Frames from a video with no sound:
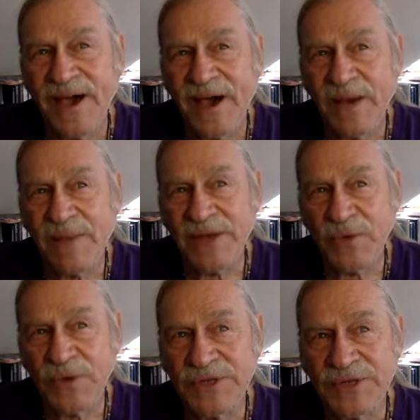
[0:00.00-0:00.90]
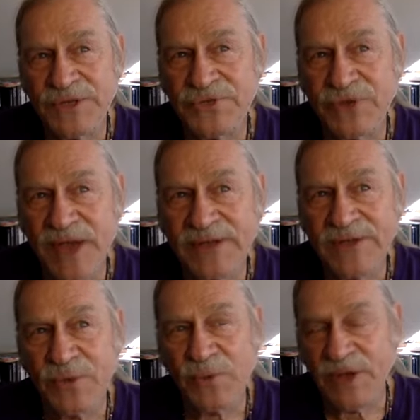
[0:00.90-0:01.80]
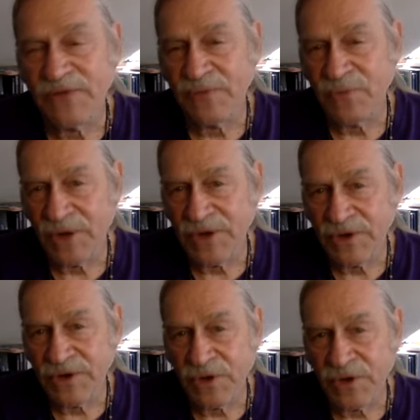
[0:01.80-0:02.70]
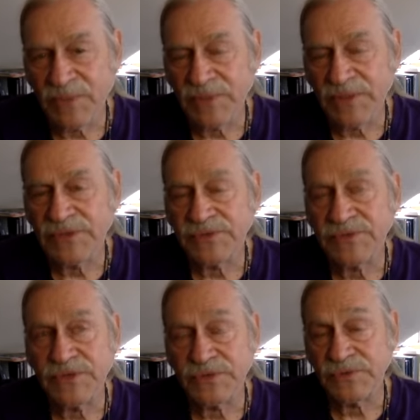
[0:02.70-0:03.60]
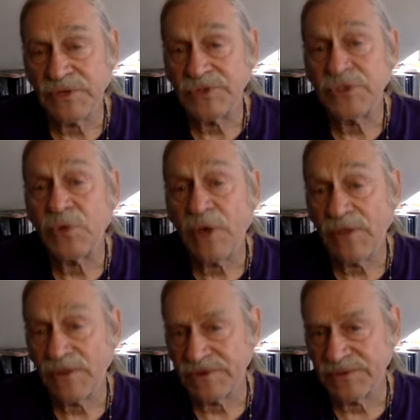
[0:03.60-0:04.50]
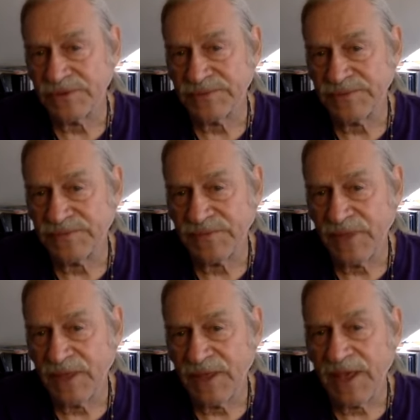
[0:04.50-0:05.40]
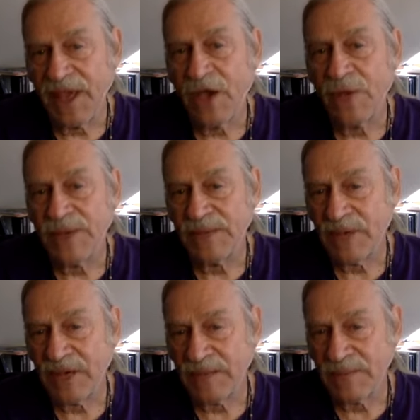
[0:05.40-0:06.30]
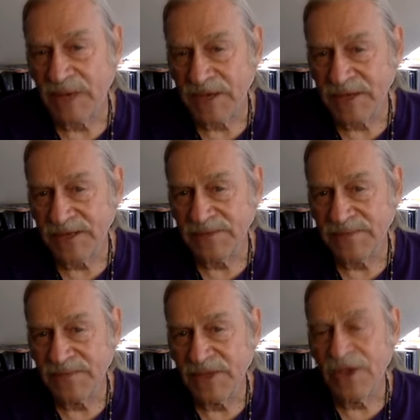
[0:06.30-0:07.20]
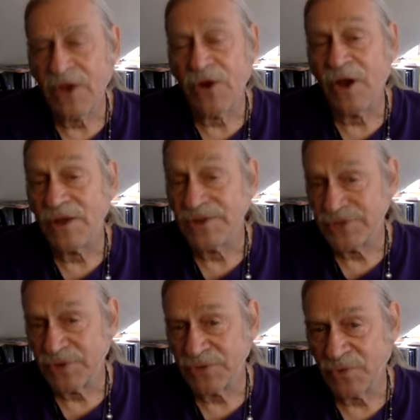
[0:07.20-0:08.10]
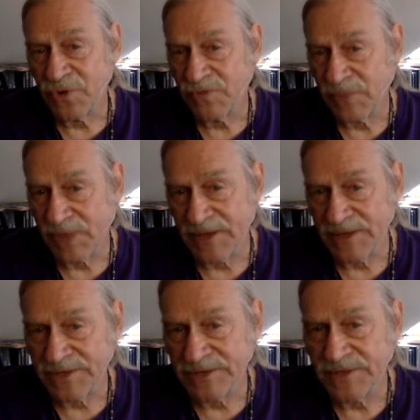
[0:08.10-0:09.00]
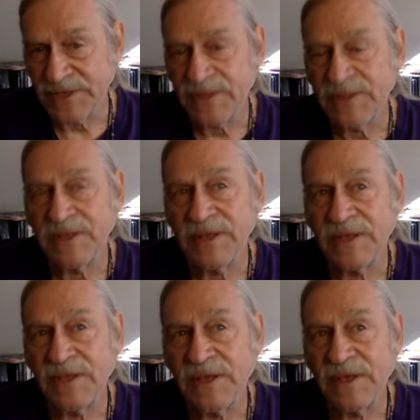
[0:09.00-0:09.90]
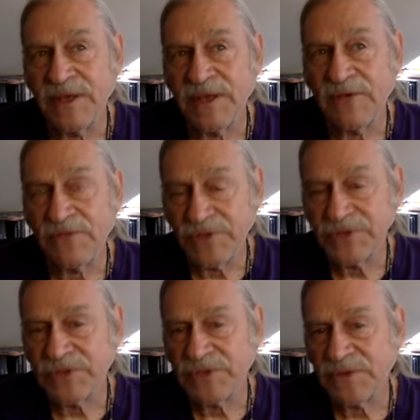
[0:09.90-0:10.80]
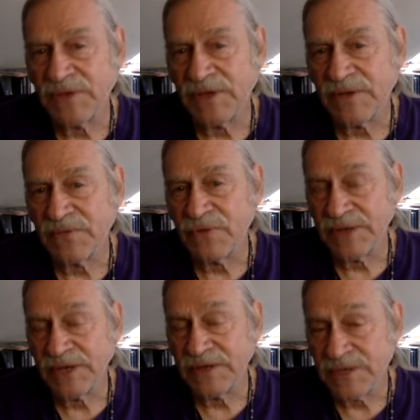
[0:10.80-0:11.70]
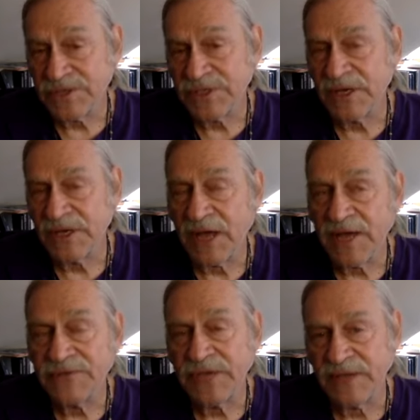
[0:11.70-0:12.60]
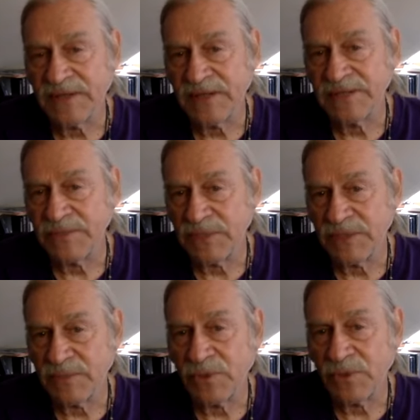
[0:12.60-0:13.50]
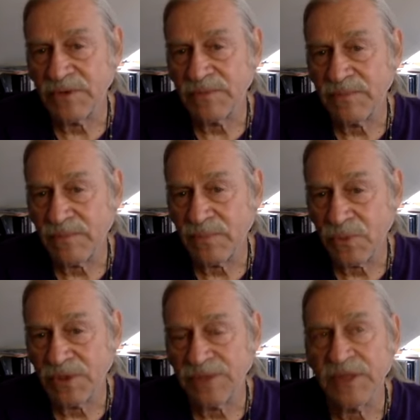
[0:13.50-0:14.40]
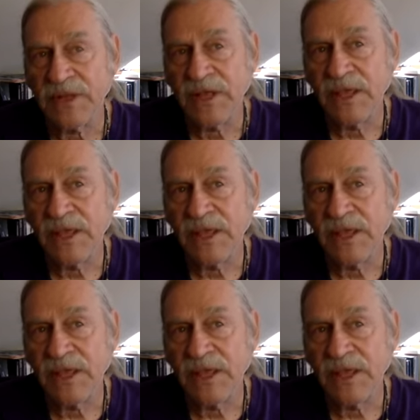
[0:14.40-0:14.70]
I don't want to distract away from where you're going, but there's two others. Haumea and Maki Maki are also dwarf planets in the official recognition. And I have taken that to be an important point, that